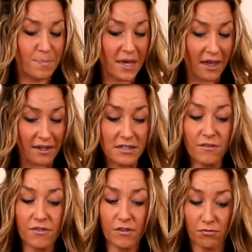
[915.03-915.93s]
because
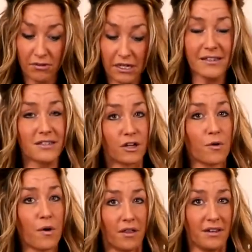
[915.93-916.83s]
of the realistic
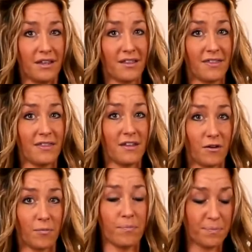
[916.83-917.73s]
quality that
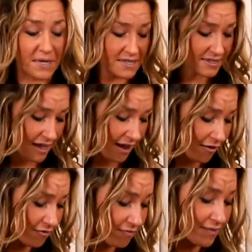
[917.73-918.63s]
their pieces
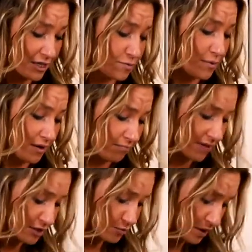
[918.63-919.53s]
have. That's what
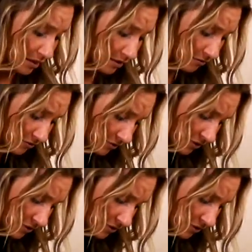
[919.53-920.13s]
I love.